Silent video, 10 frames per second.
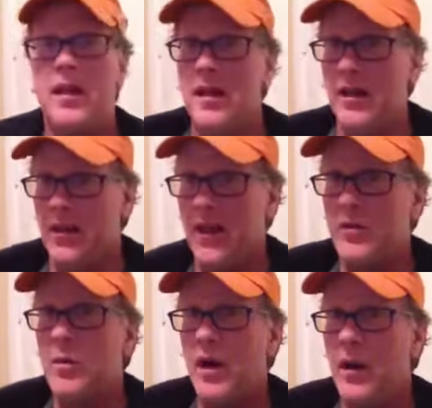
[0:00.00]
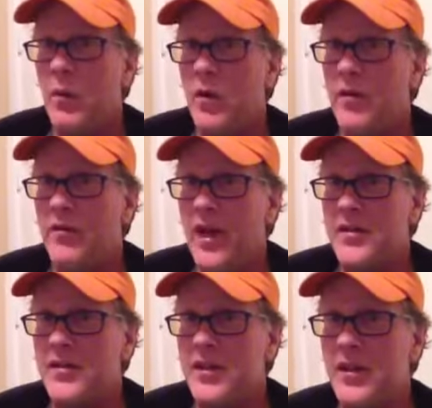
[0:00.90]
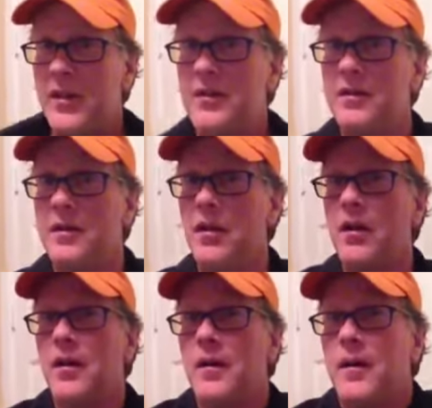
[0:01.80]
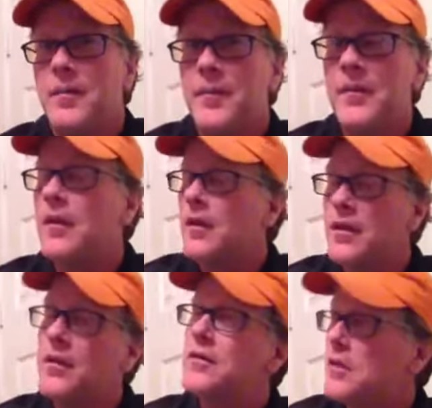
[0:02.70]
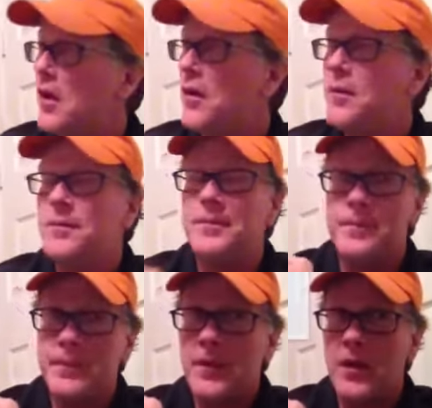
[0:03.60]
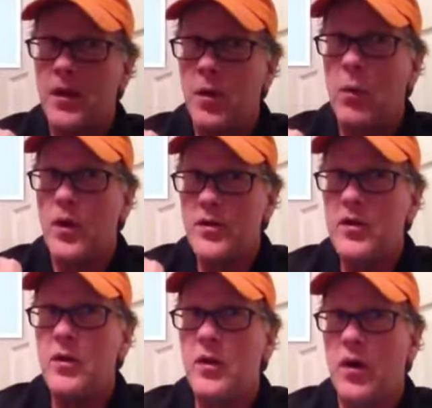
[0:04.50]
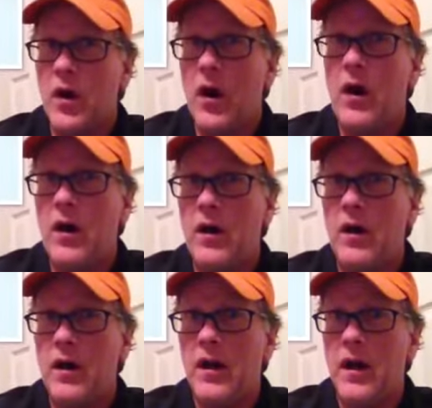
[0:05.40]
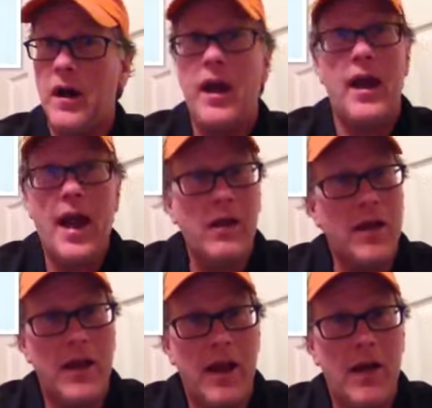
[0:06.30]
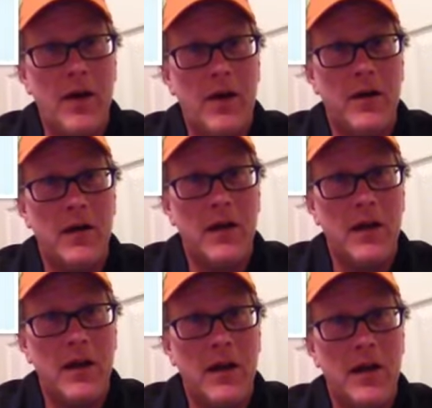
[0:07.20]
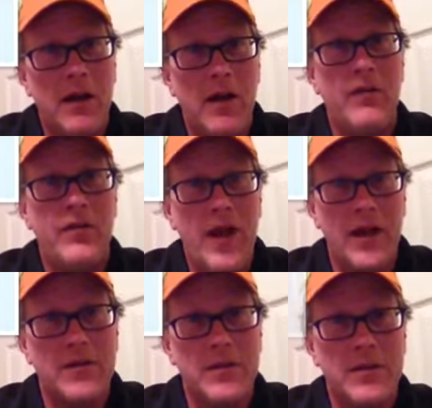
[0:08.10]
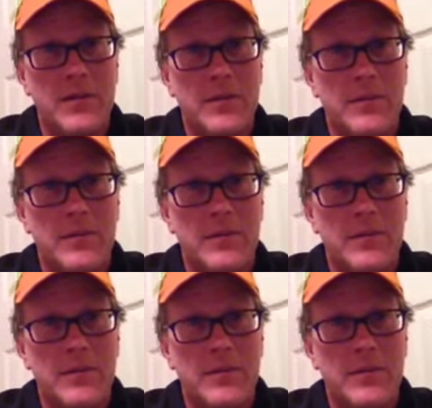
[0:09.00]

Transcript: And that's why I wore the vest here. So what do you call an alligator in a vest?